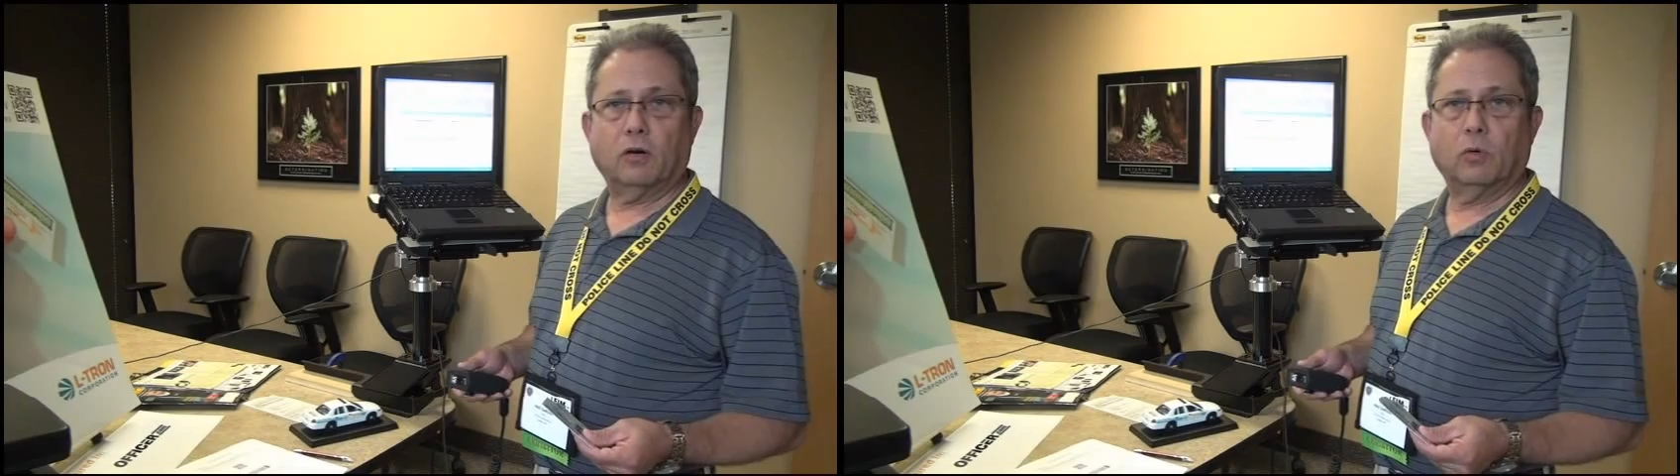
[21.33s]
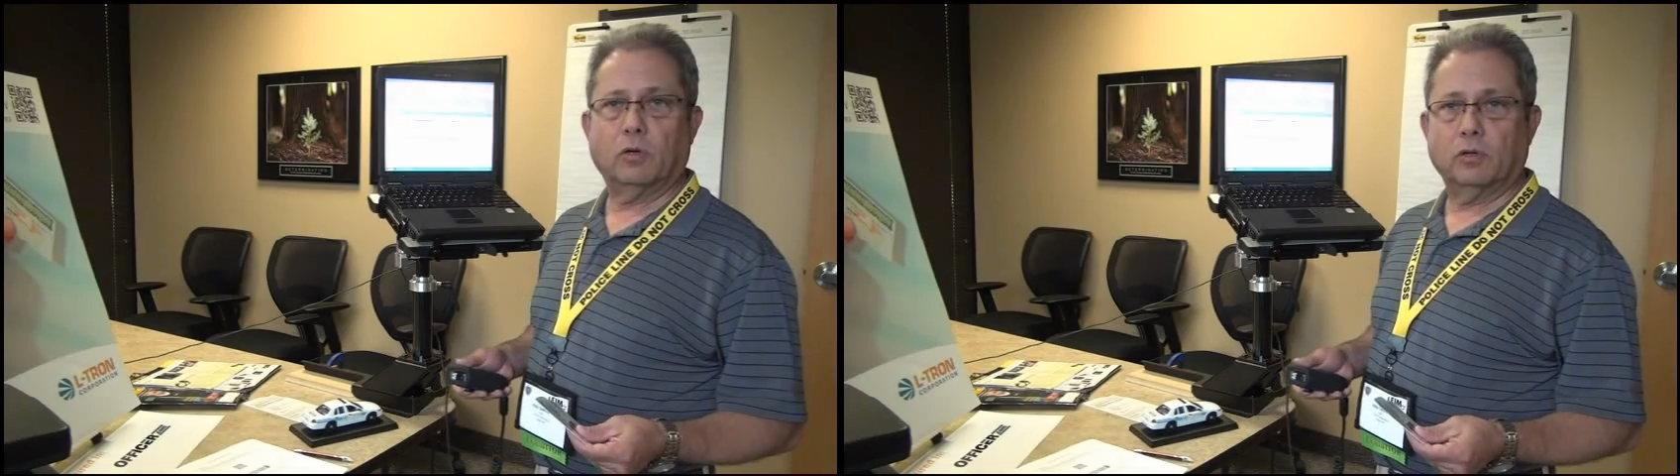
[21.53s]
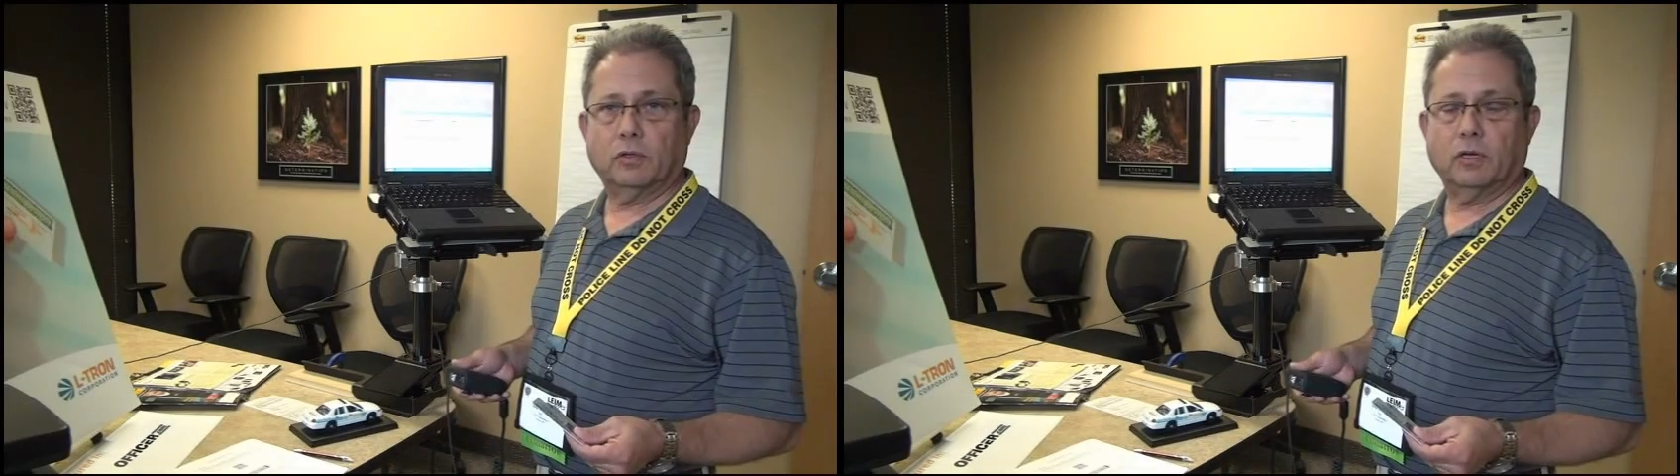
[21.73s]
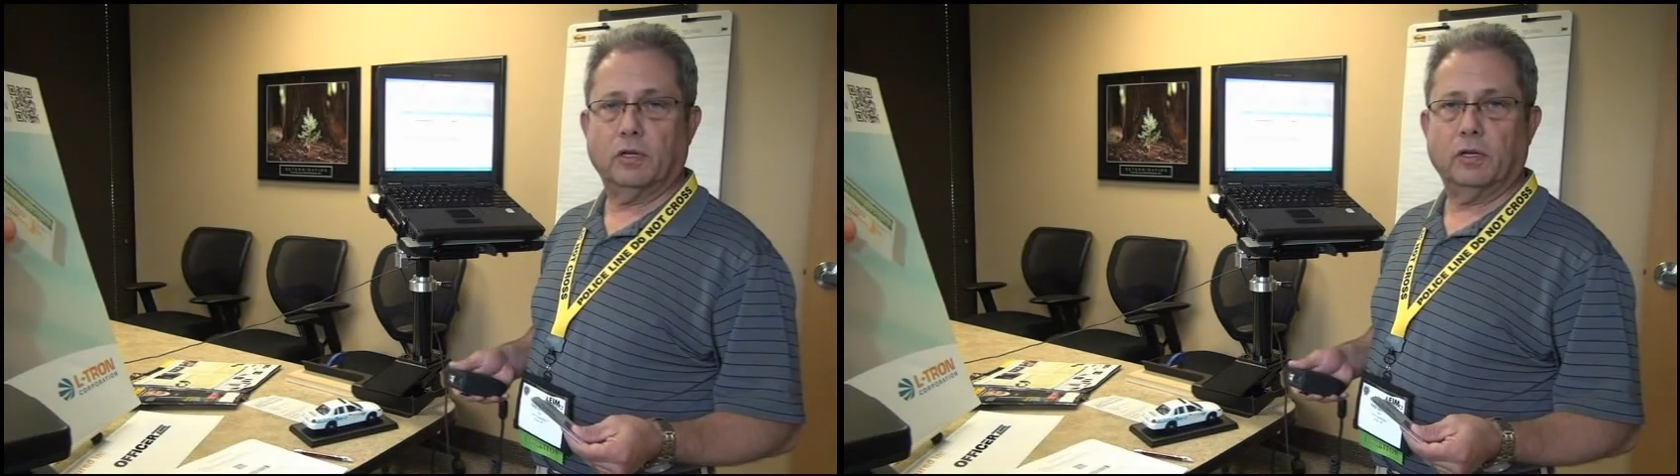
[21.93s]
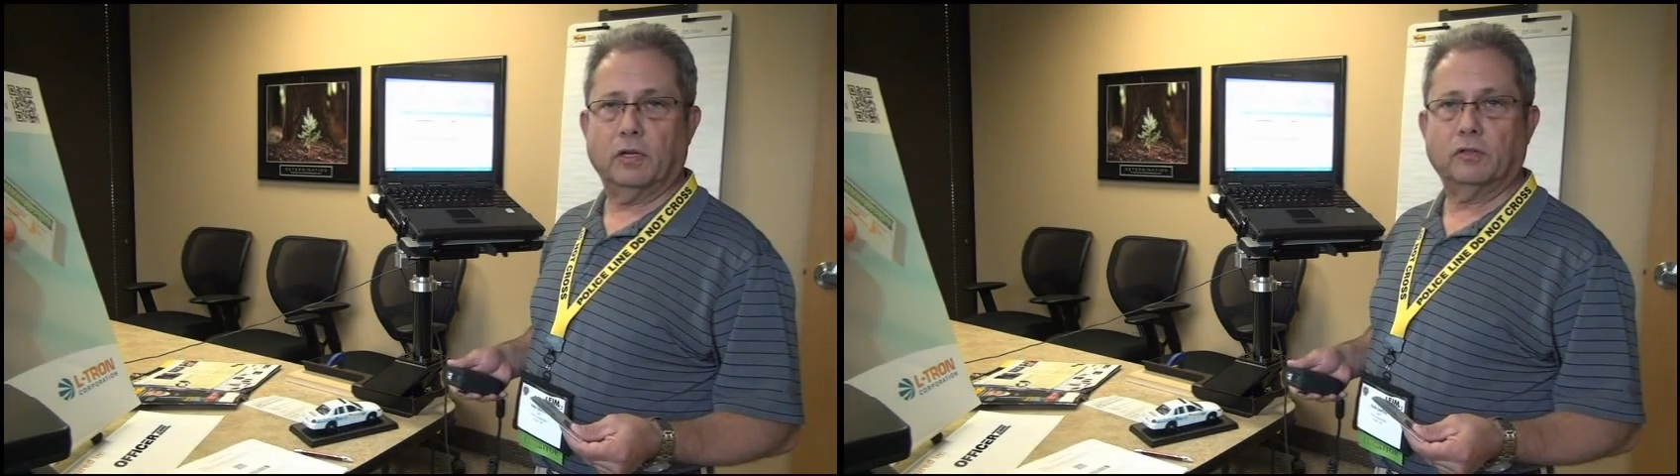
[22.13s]
where it's
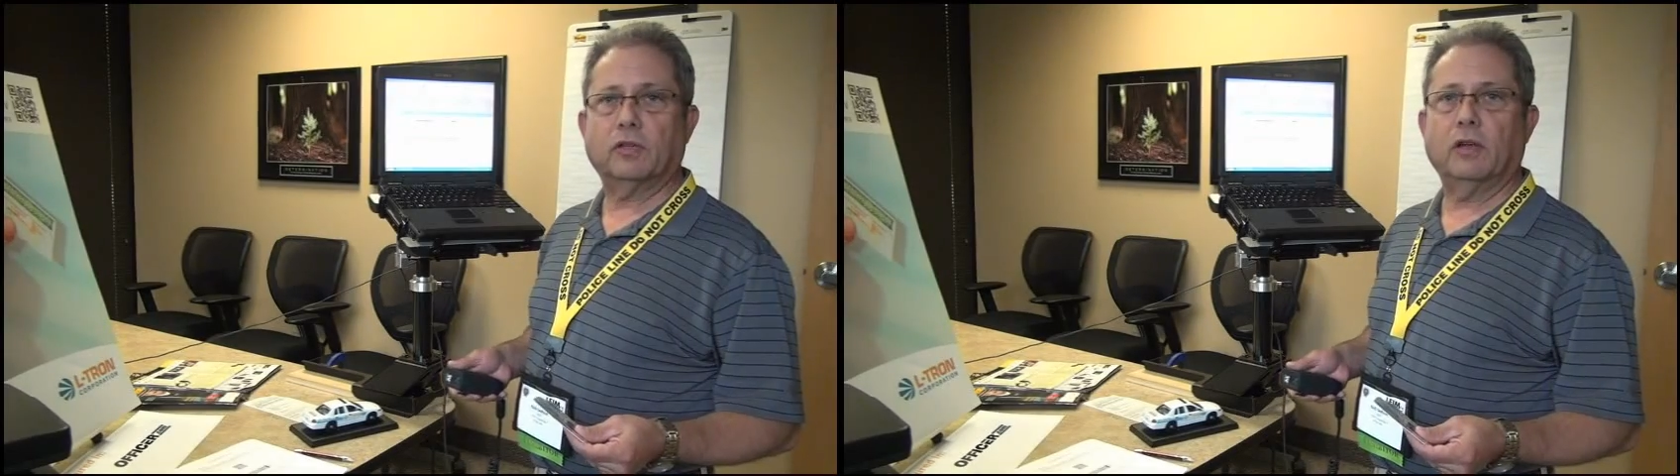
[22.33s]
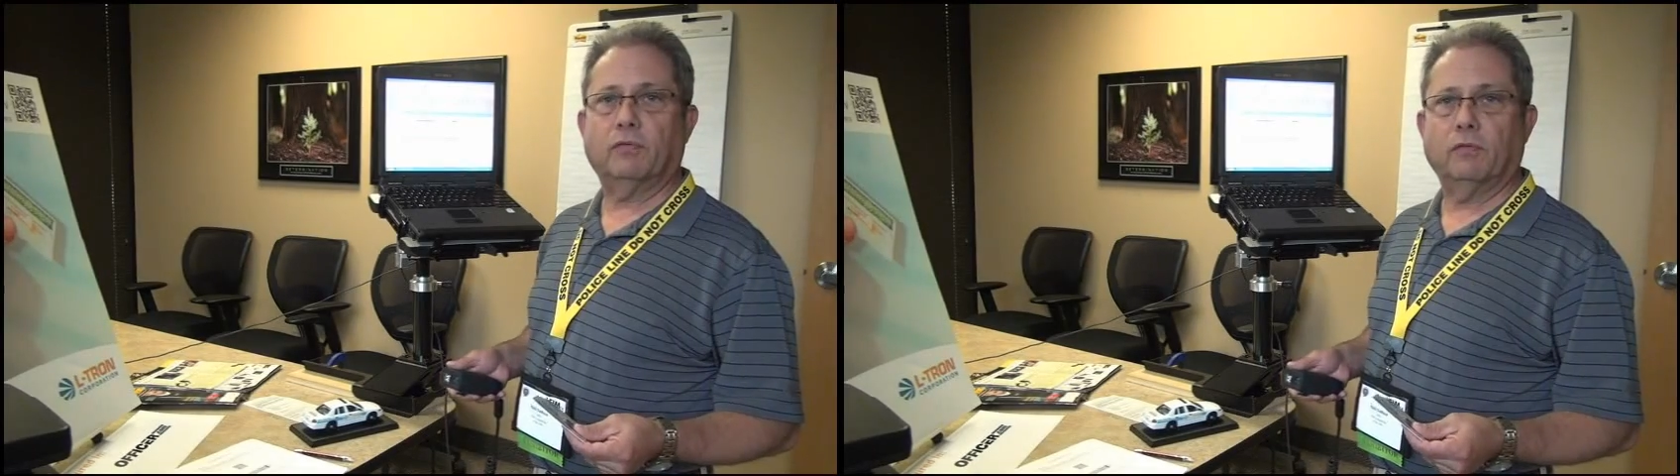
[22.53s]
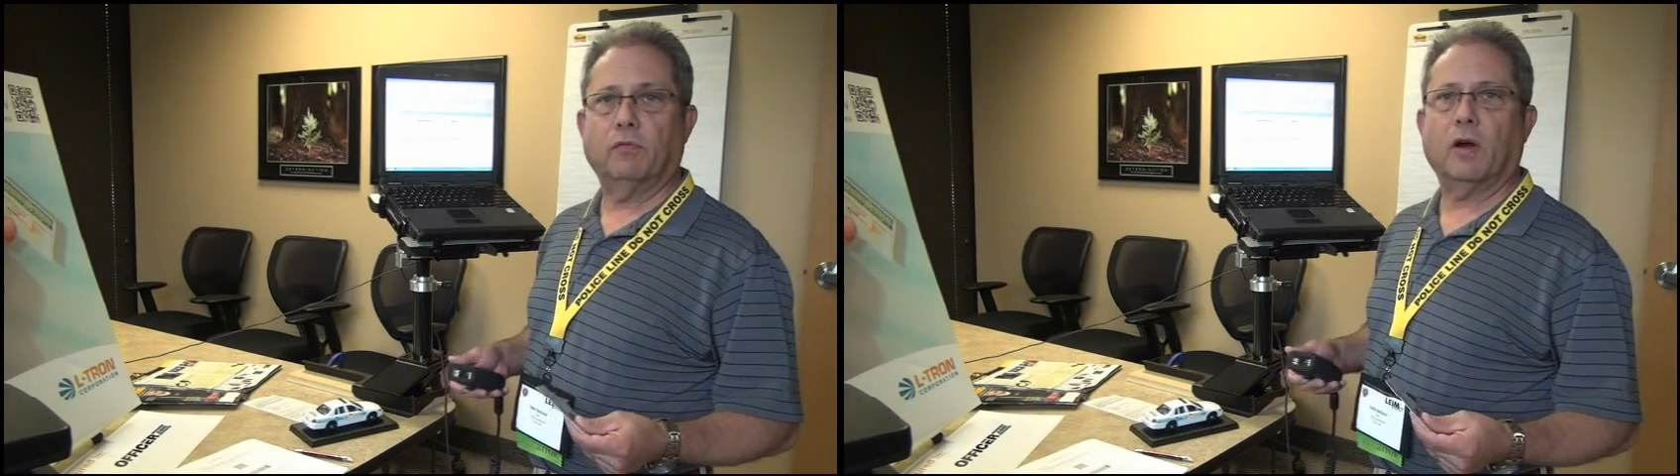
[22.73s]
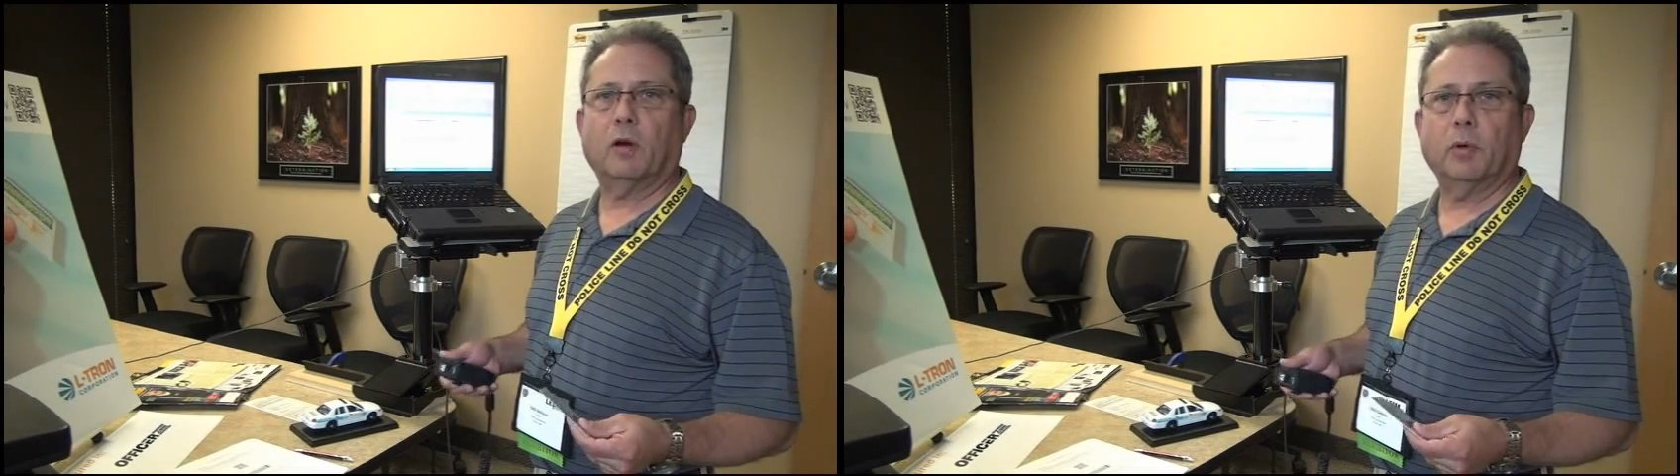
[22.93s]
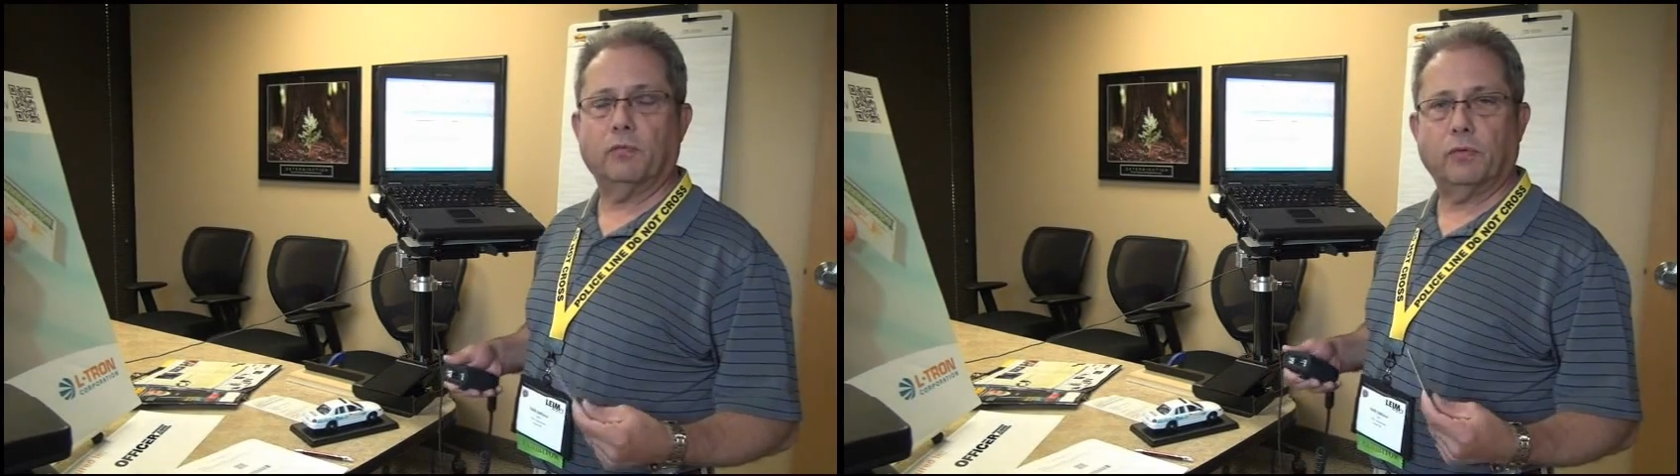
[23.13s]
a safe
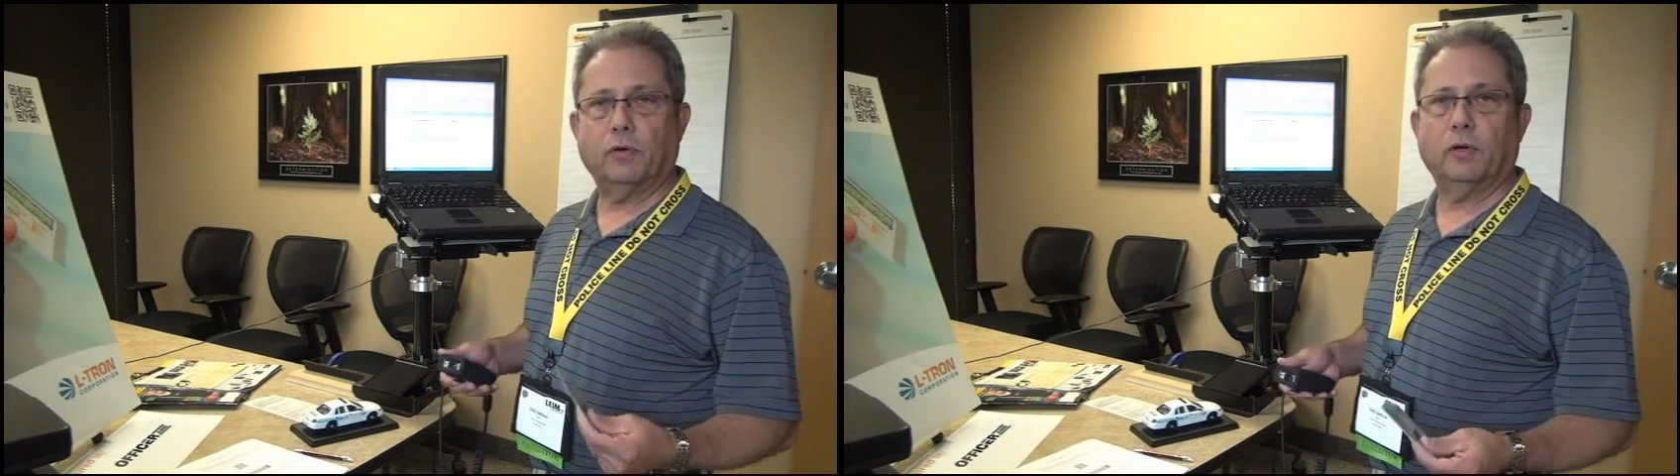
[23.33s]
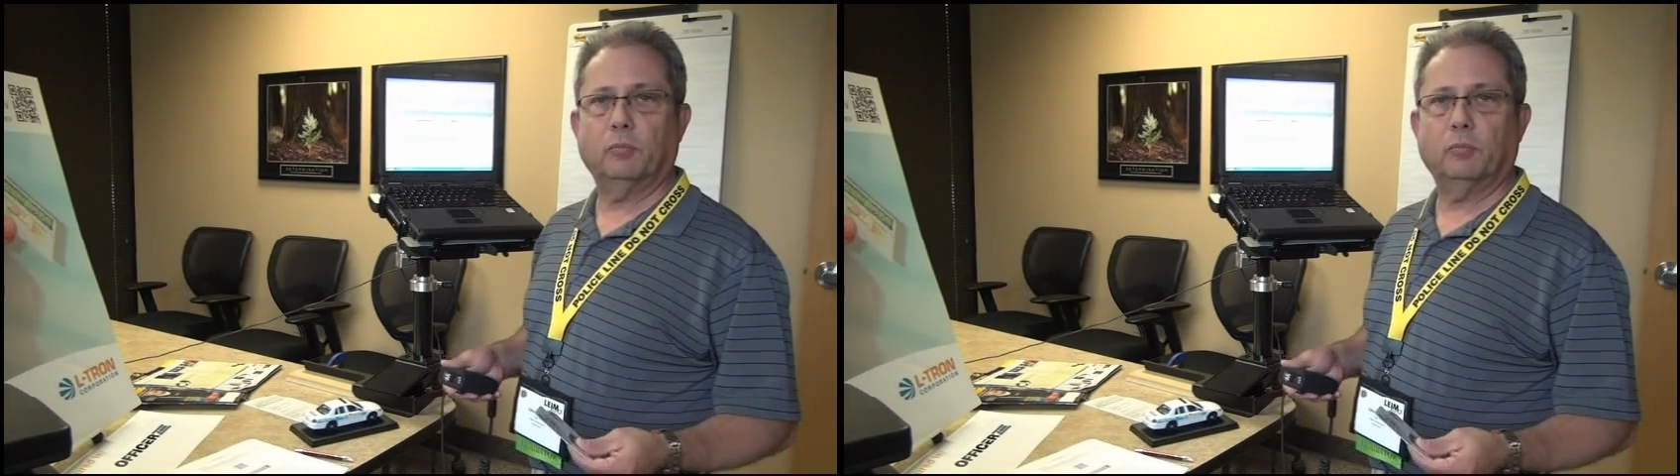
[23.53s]
environment for him